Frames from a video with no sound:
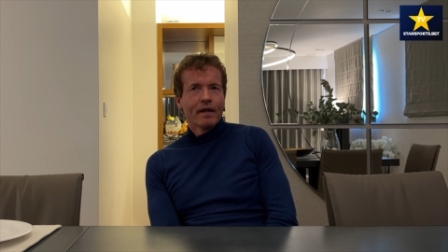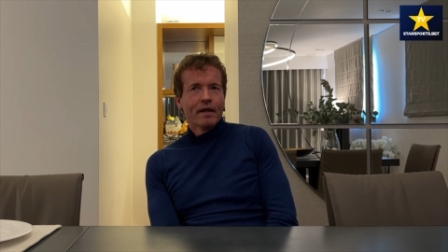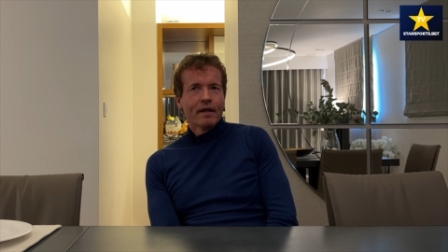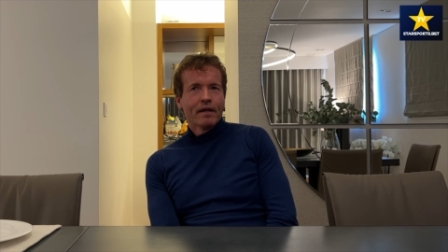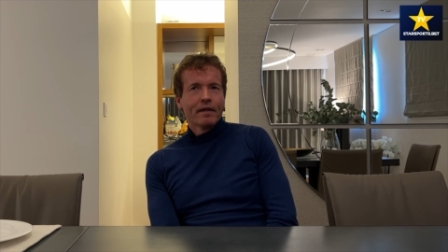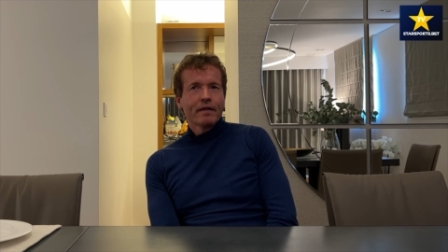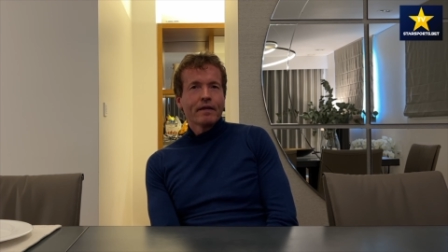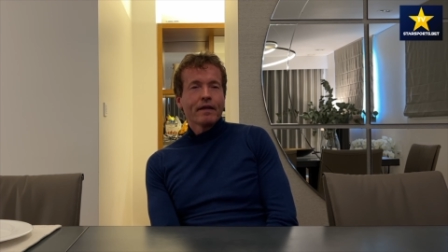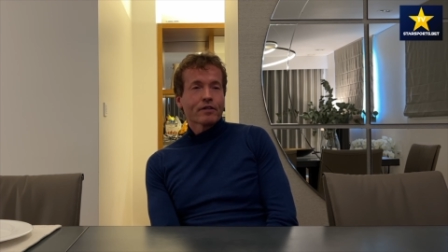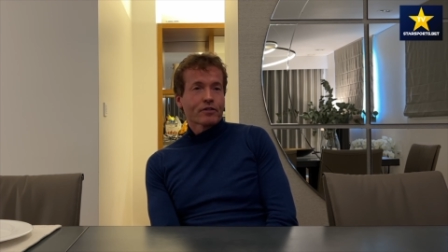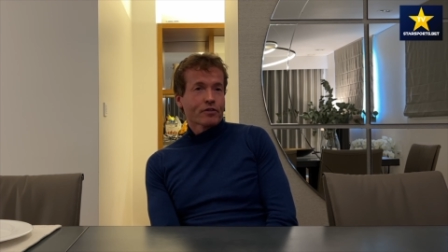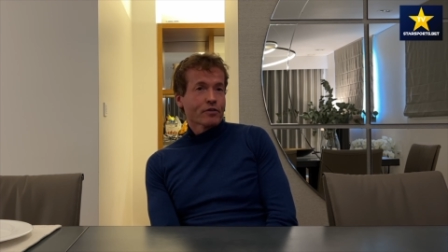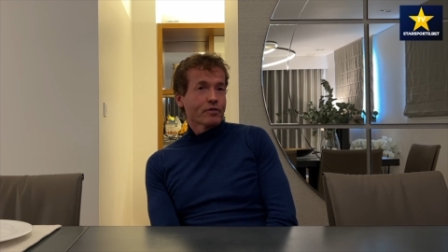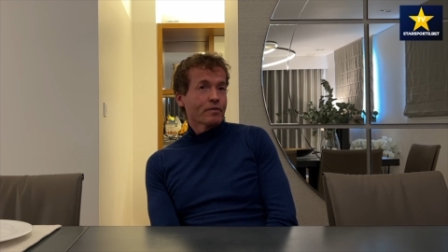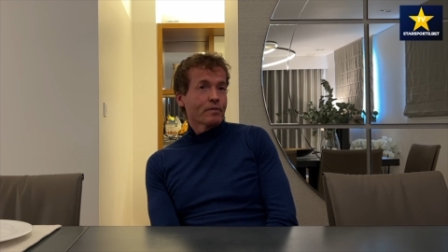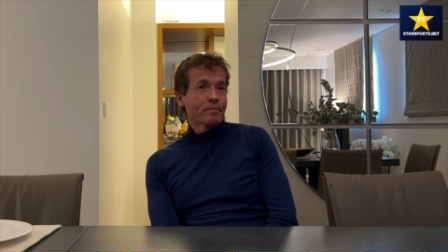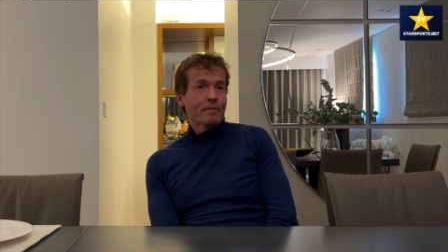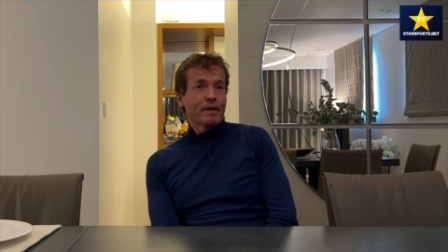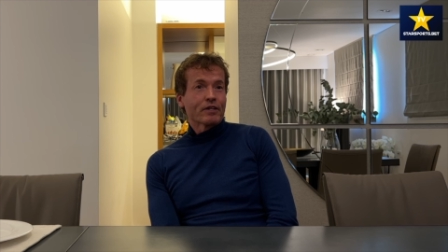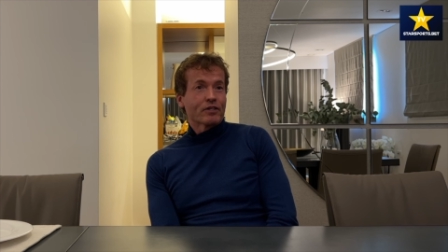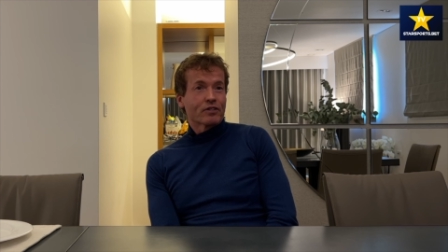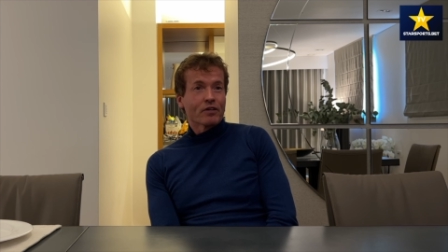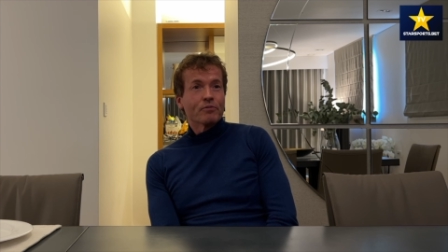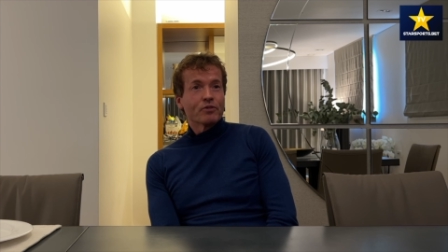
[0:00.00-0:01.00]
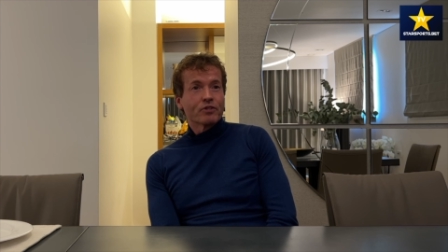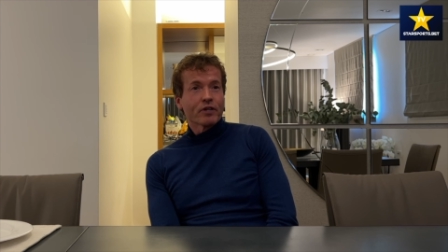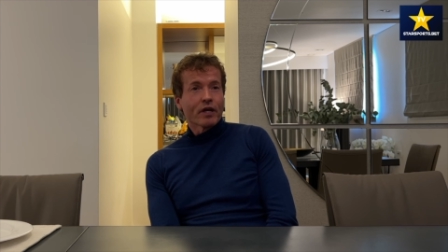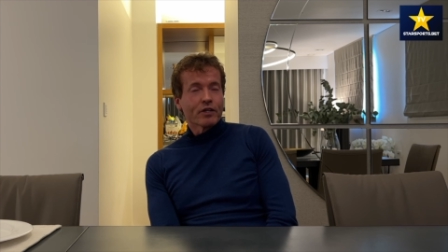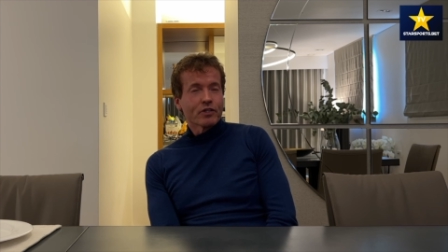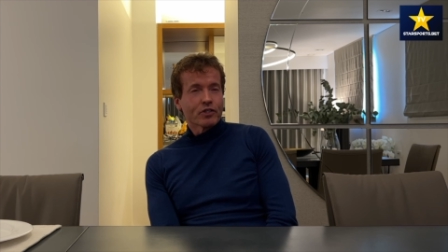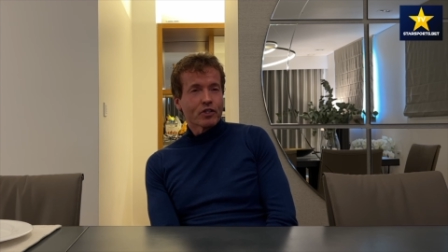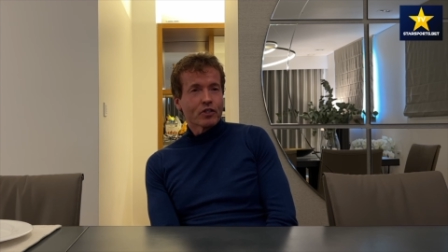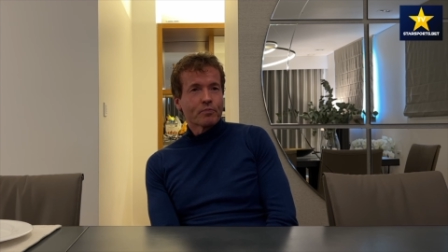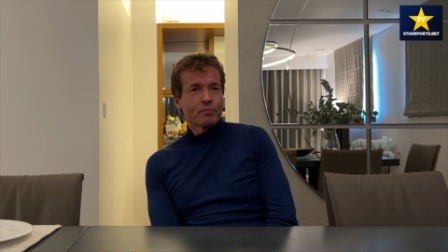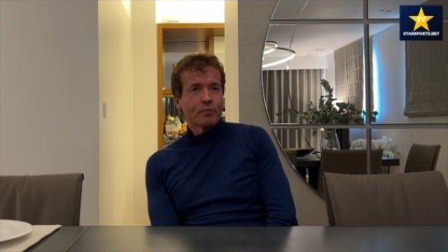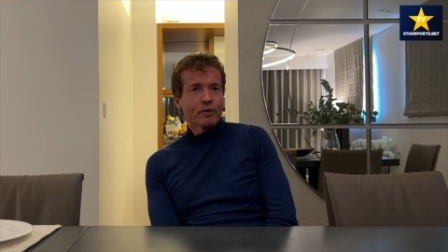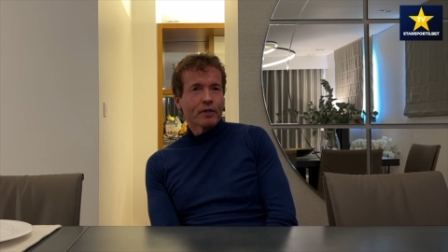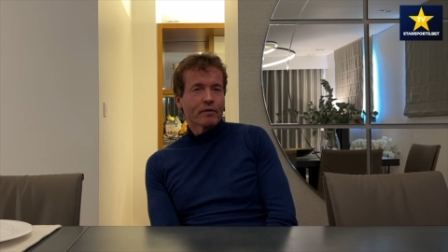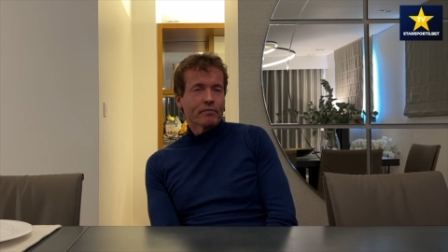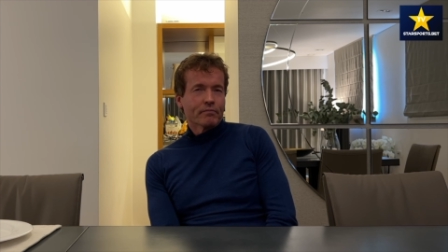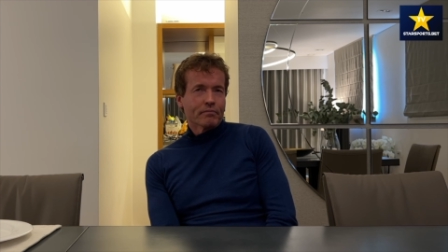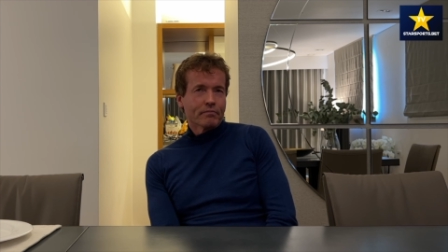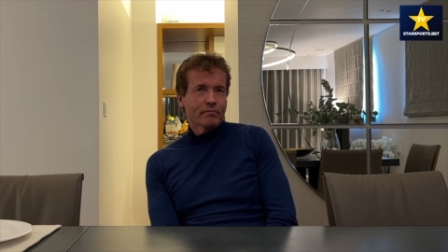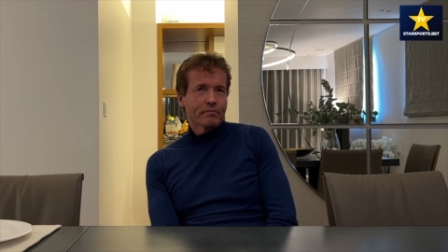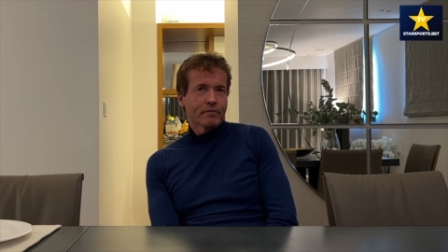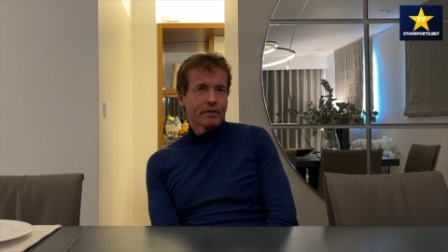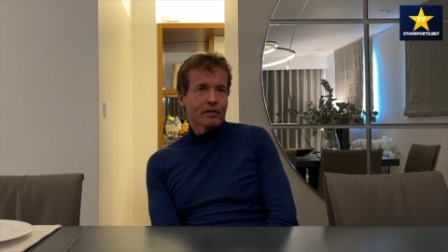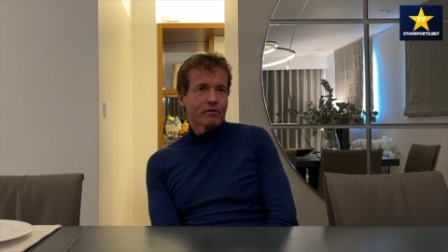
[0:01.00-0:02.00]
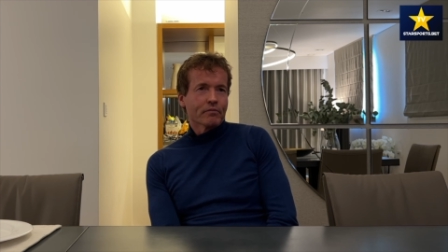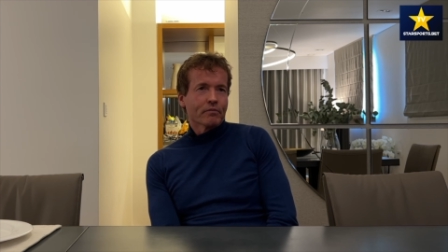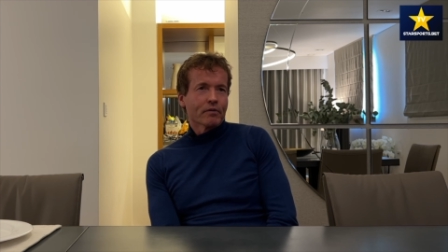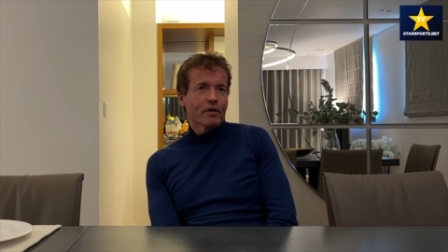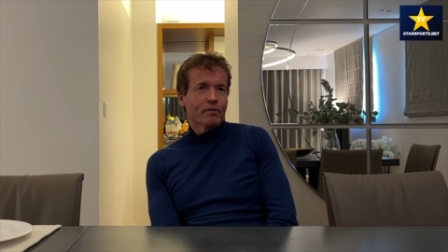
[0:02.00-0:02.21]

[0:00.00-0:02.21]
it made some changes, but you know,